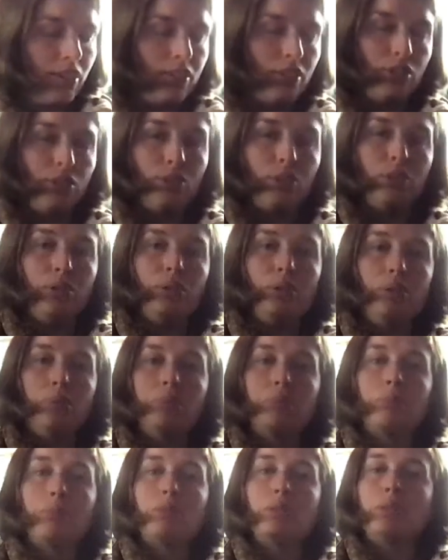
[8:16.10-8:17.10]

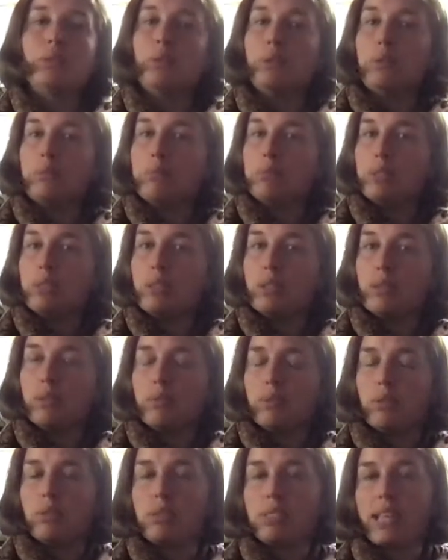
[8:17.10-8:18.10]
doom, doom, doom,
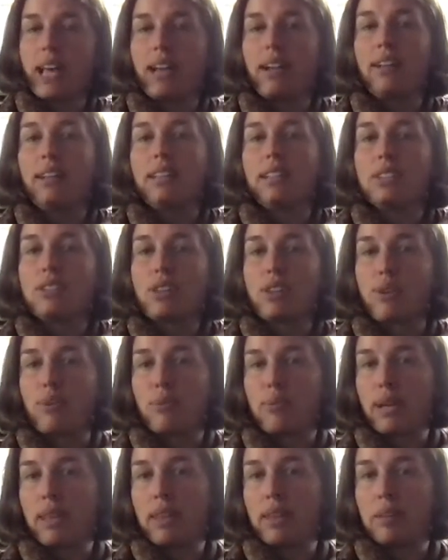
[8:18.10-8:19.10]
you settle into the
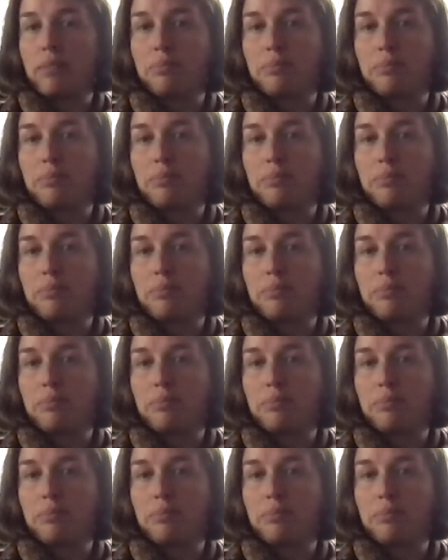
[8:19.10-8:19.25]
rhythm.